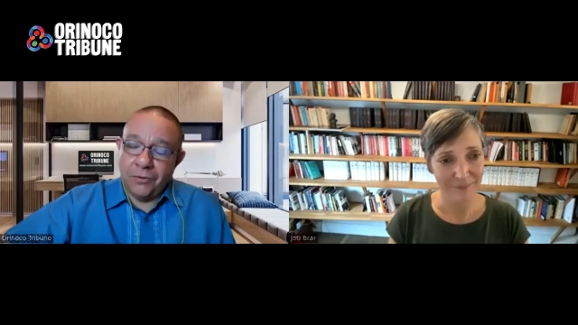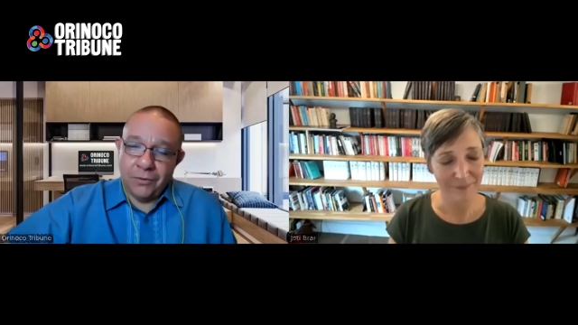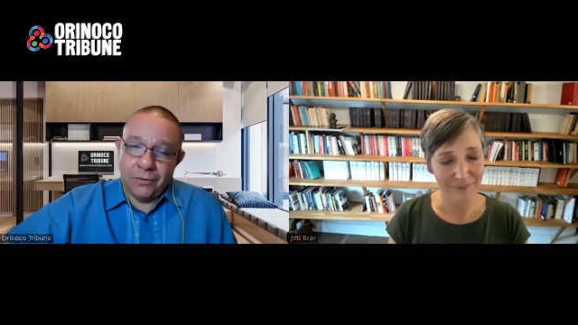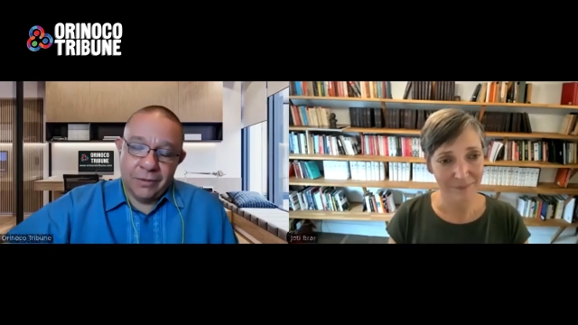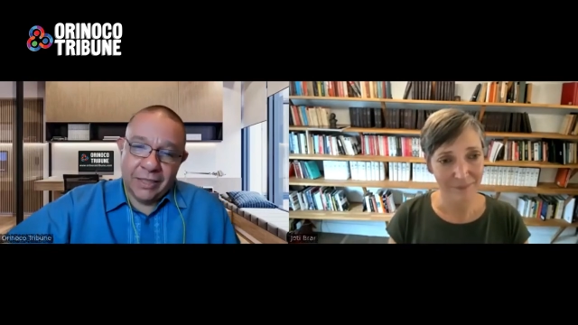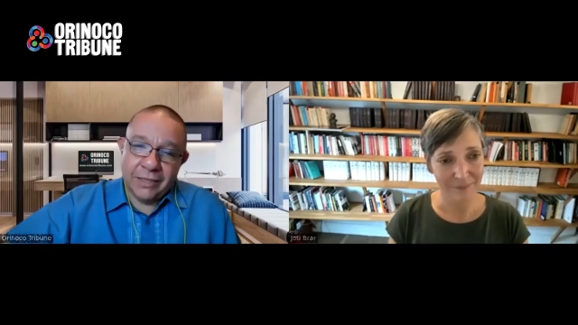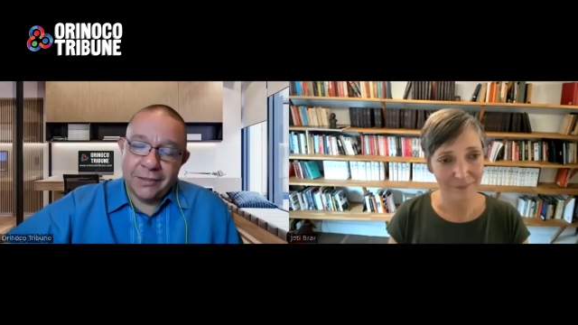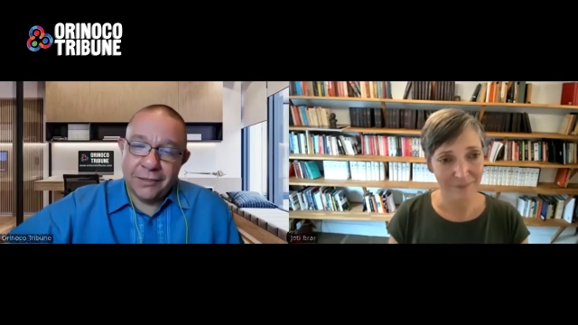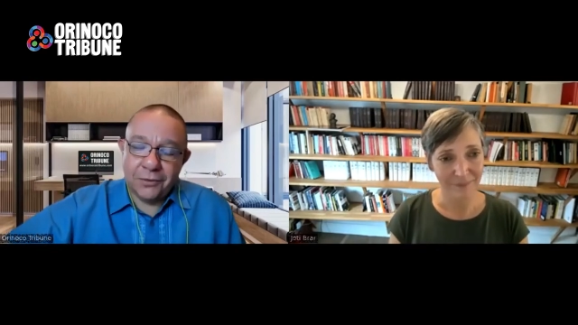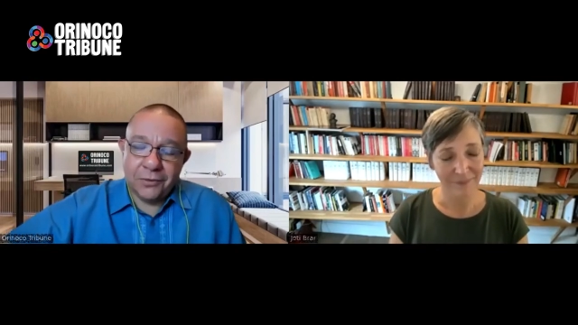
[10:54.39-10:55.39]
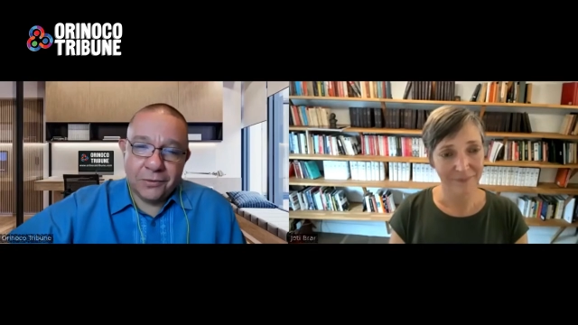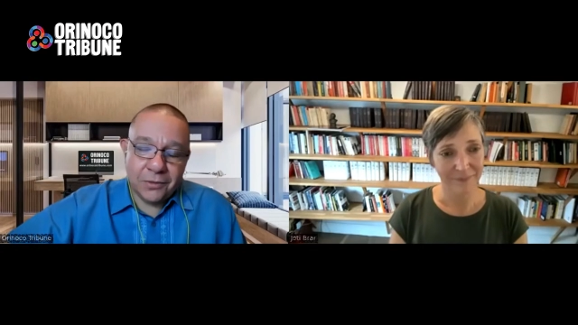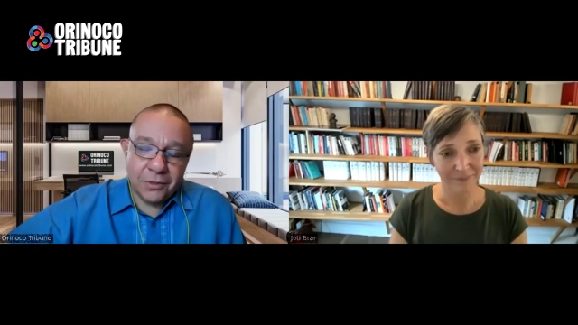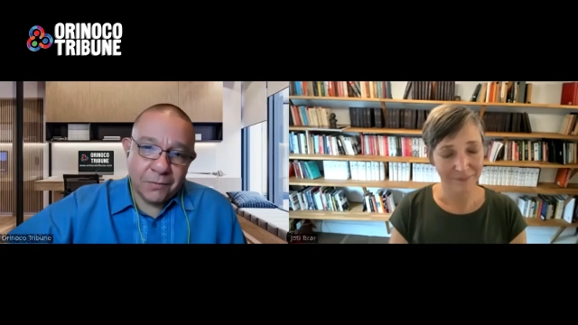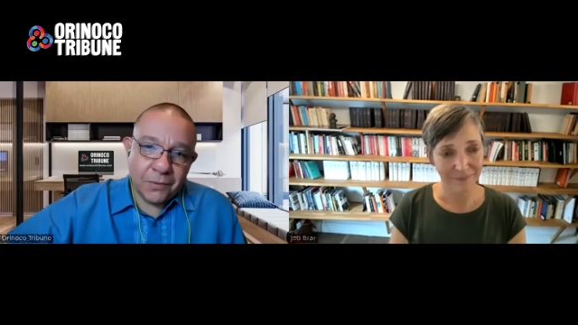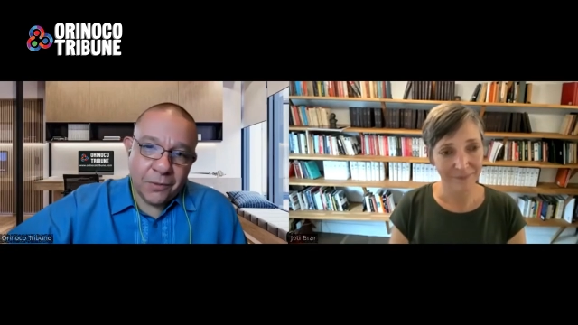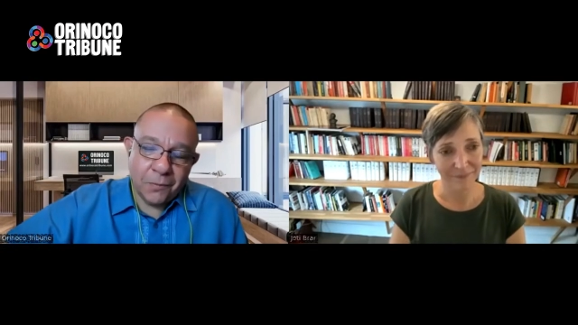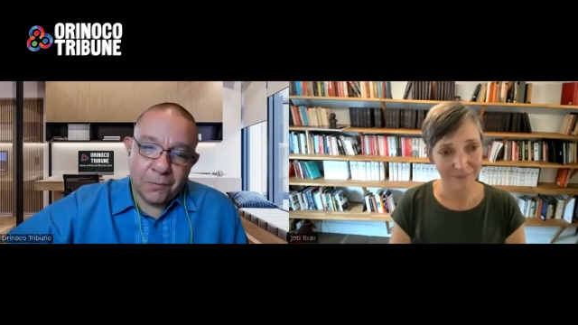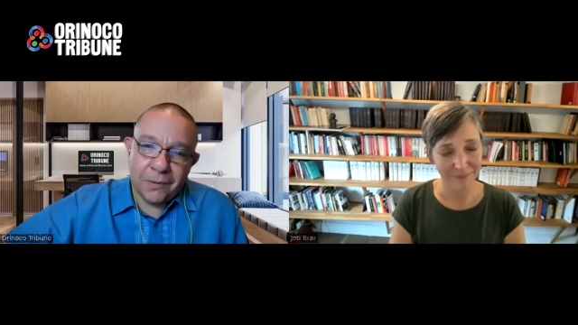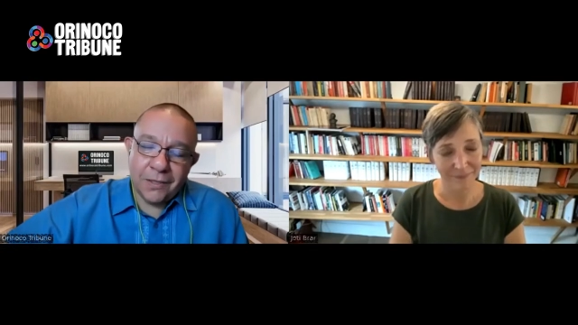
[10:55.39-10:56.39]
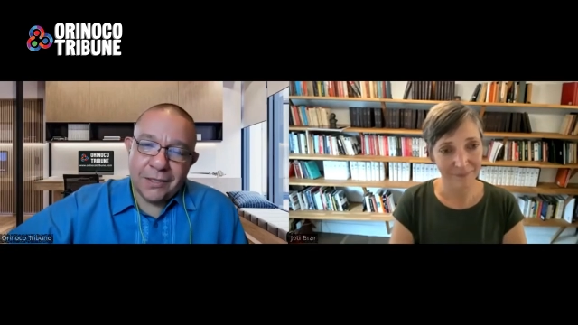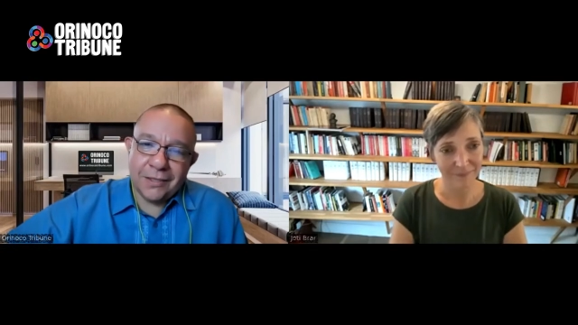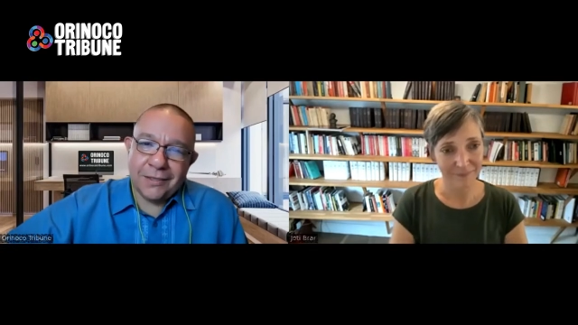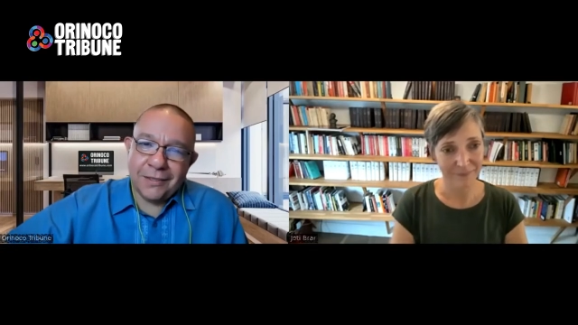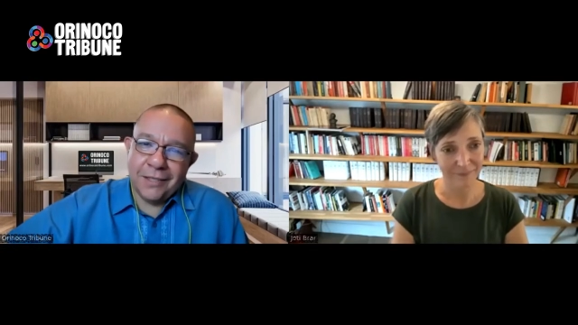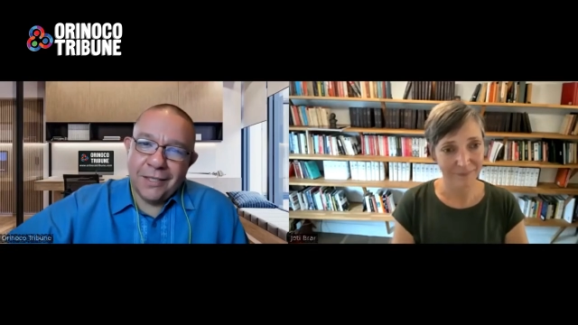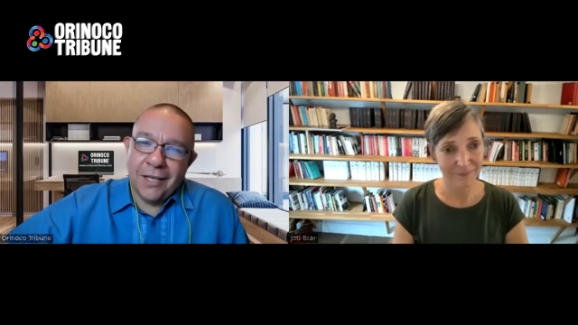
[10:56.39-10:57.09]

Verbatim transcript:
Speaker 1: or listen to some compass